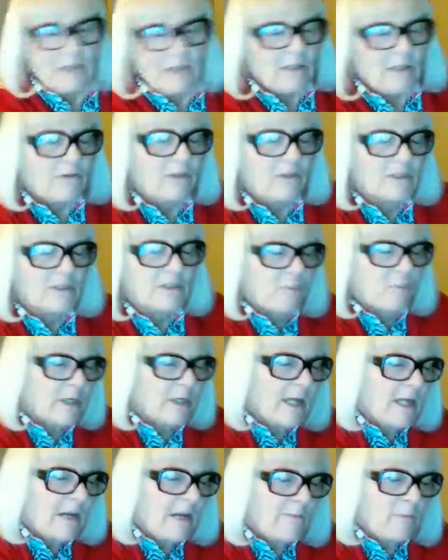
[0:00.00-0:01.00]
This morning
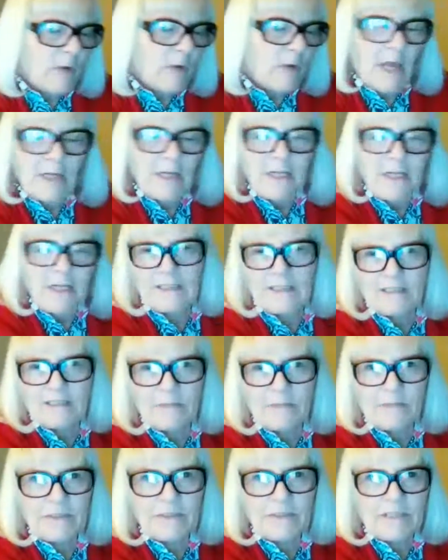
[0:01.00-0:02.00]
I brought
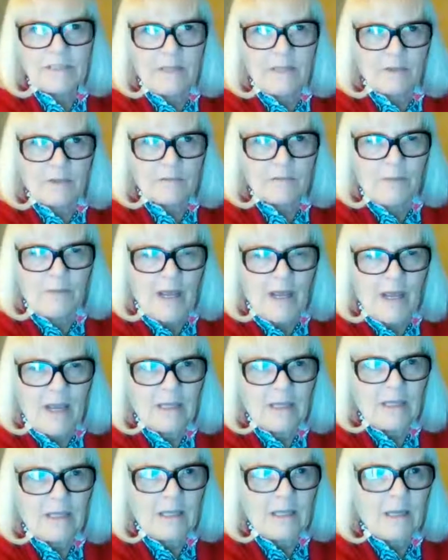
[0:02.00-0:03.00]
Elizabeth Summers
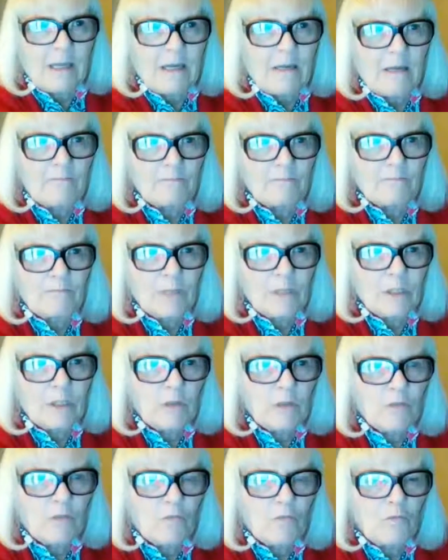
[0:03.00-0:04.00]
back.
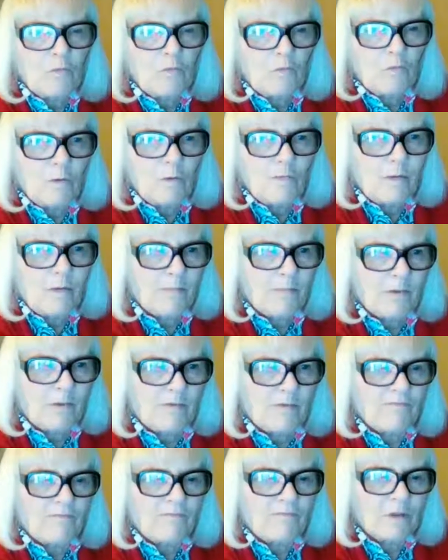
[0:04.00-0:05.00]
You remember a
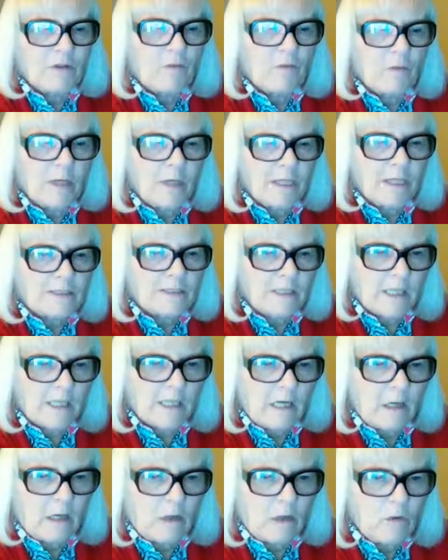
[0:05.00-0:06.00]
few weeks
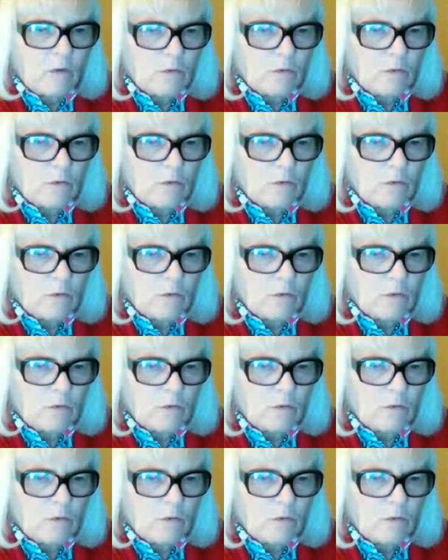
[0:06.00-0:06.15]
ago,